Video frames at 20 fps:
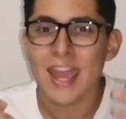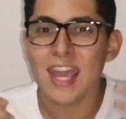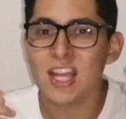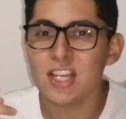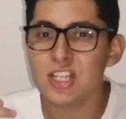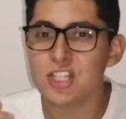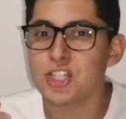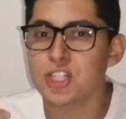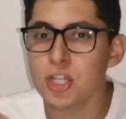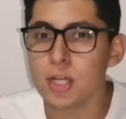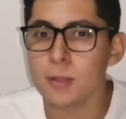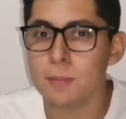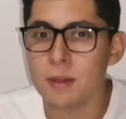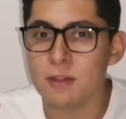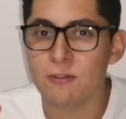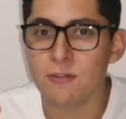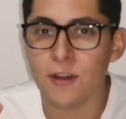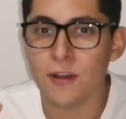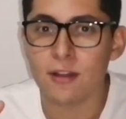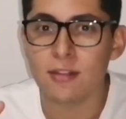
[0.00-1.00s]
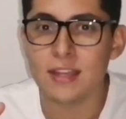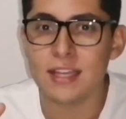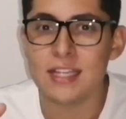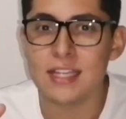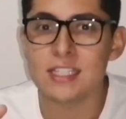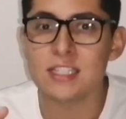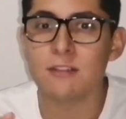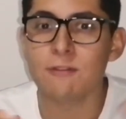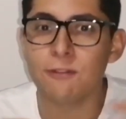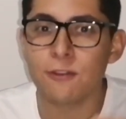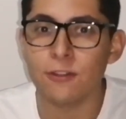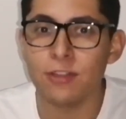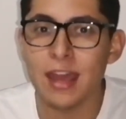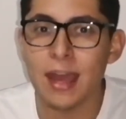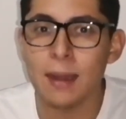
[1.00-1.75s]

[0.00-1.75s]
it should be fairly easy for